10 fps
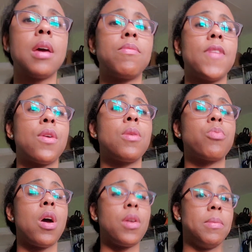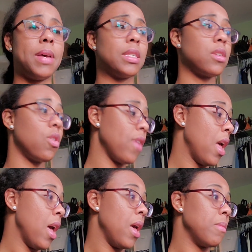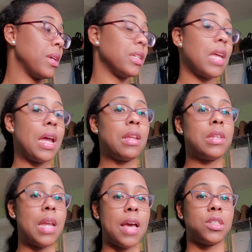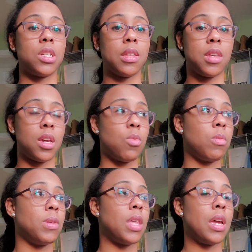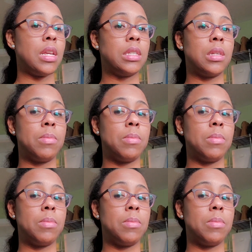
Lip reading: I'm very proud of myself, because I didn't actually think it would be that easy,